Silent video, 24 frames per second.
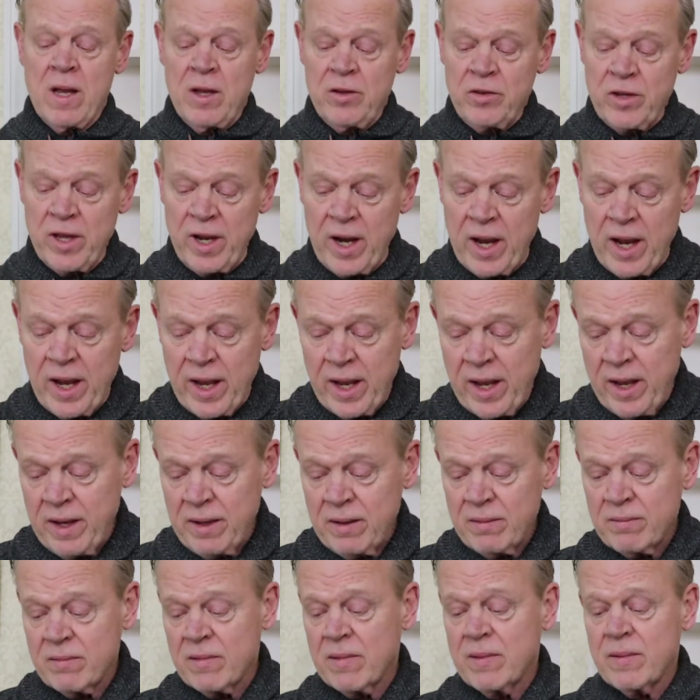
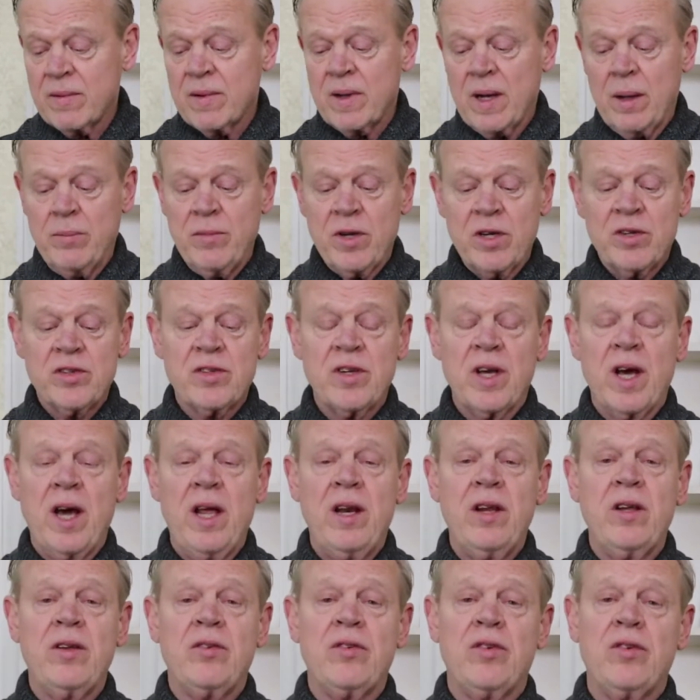Today, I'm
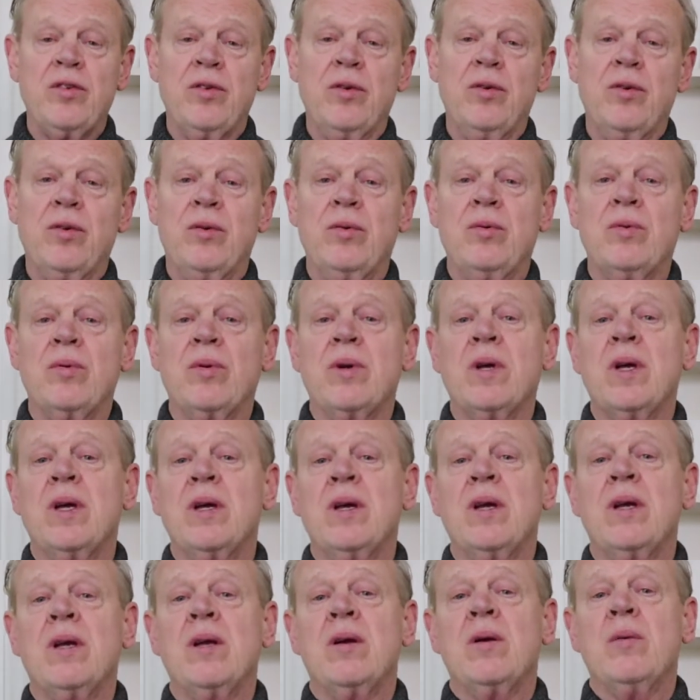excited to
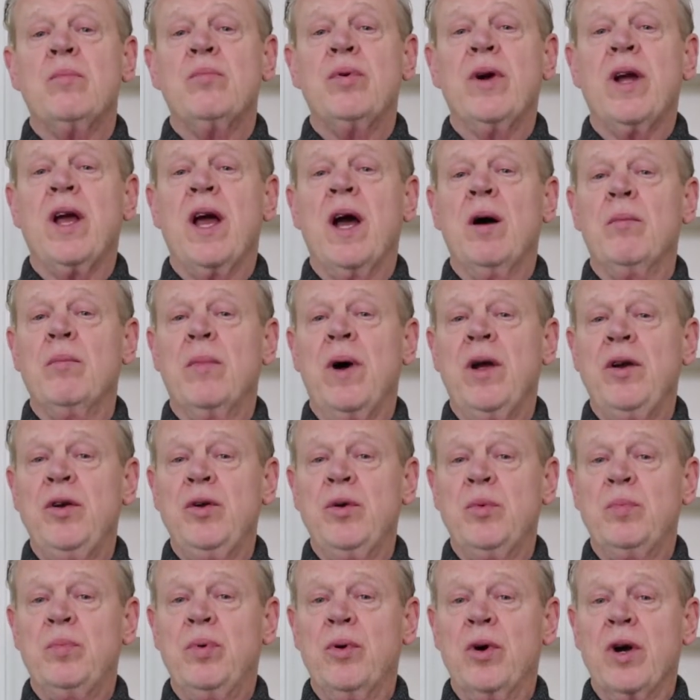bring out my
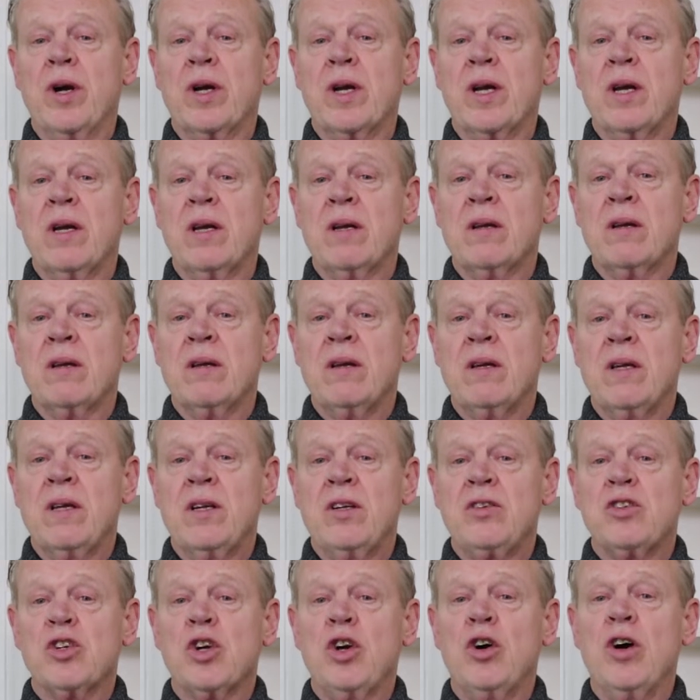new book.
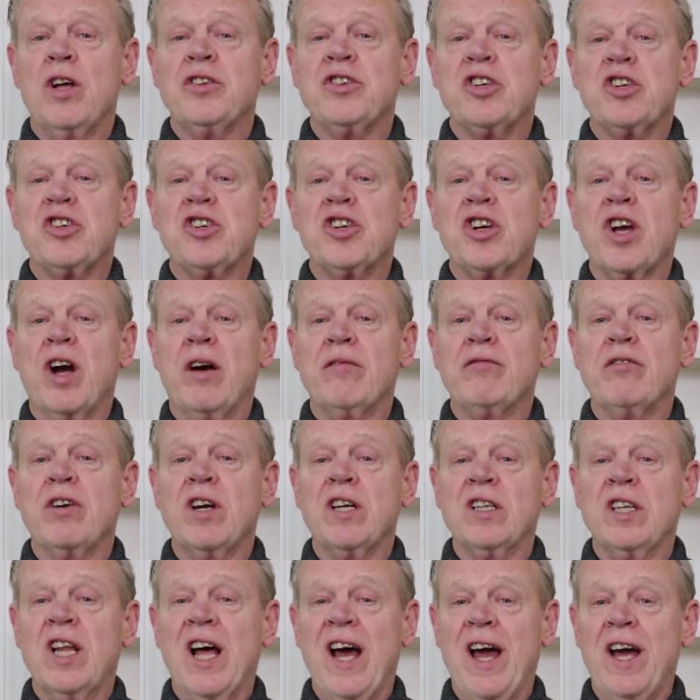It's called
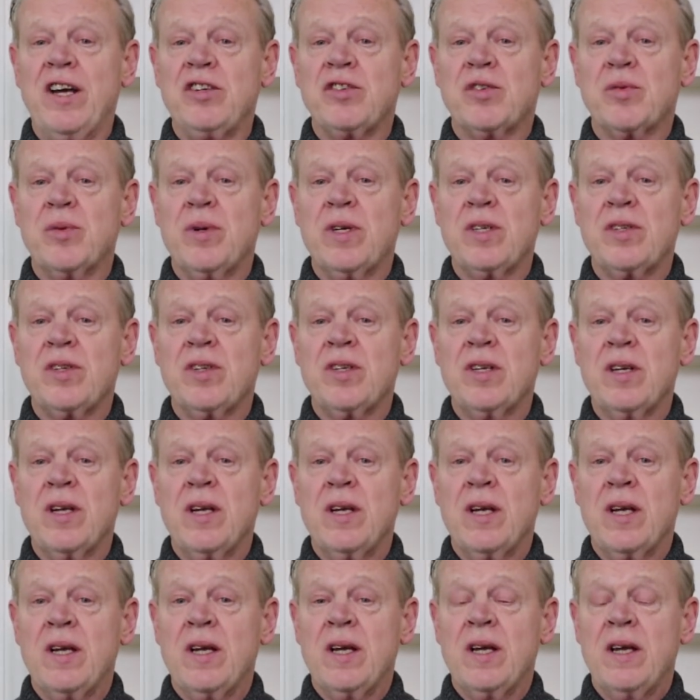Discovering Lazarus,
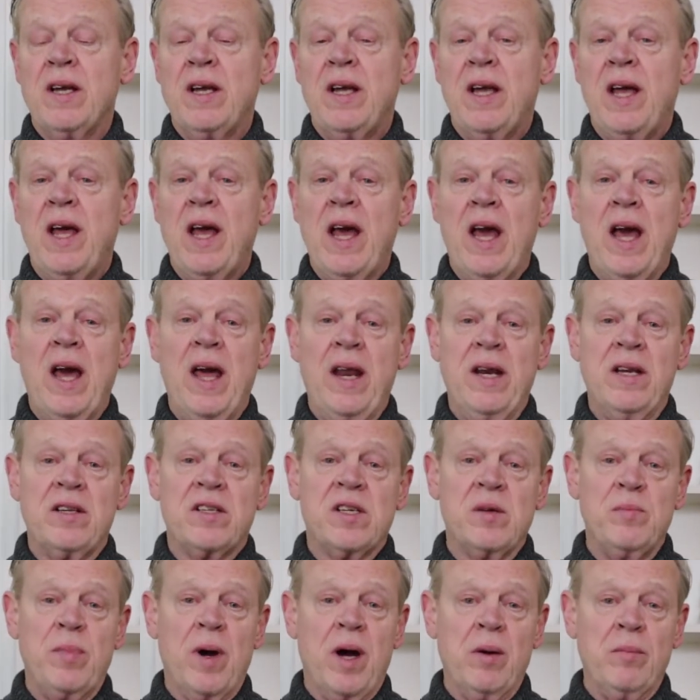and
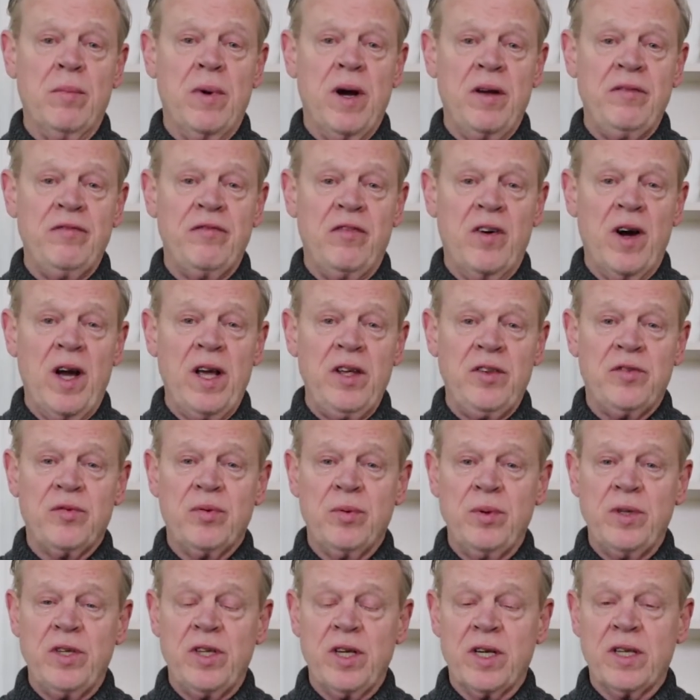it's about my fight
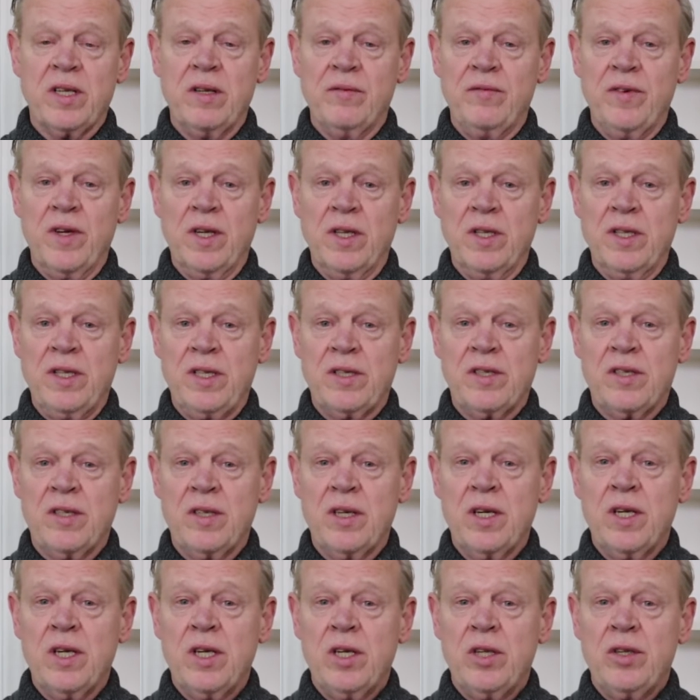through addictive illness,
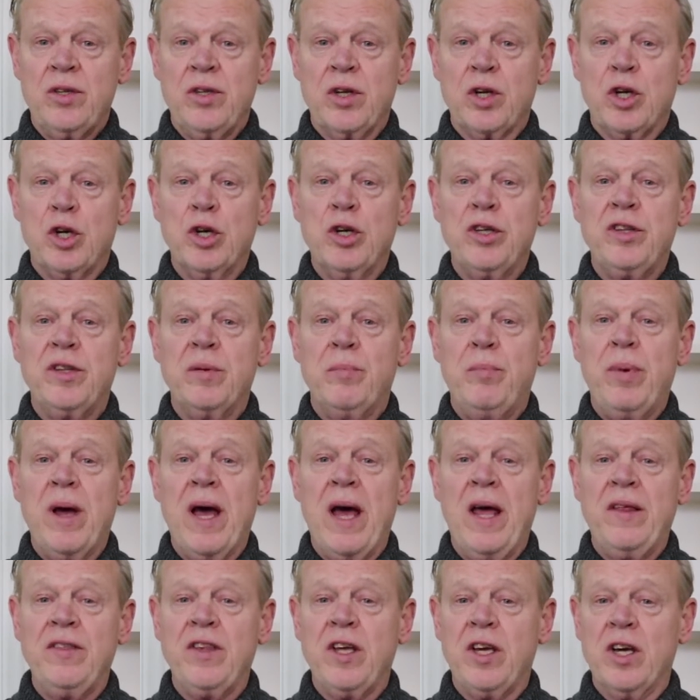the good, the
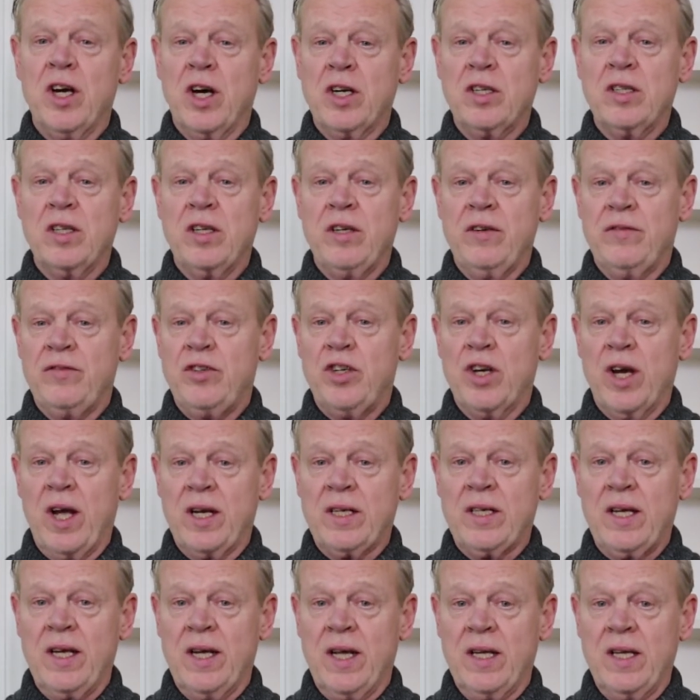bad, and the ugly of
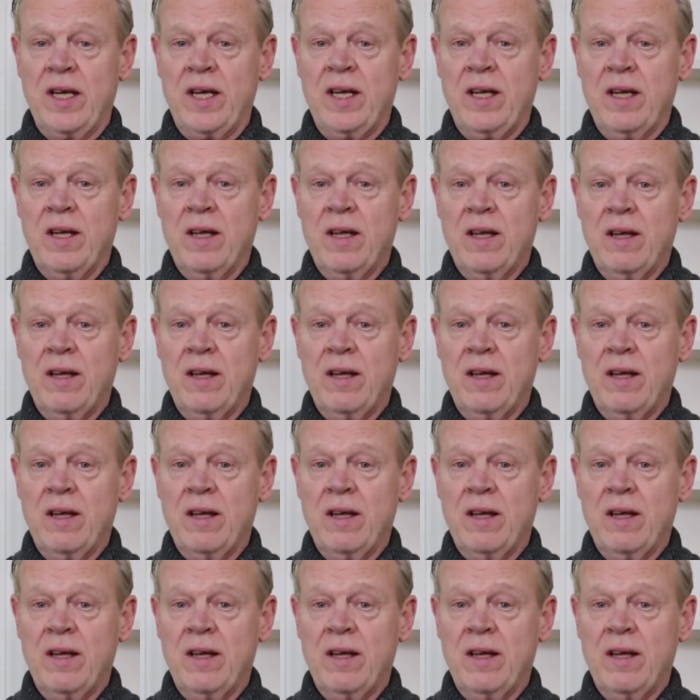John Kelly.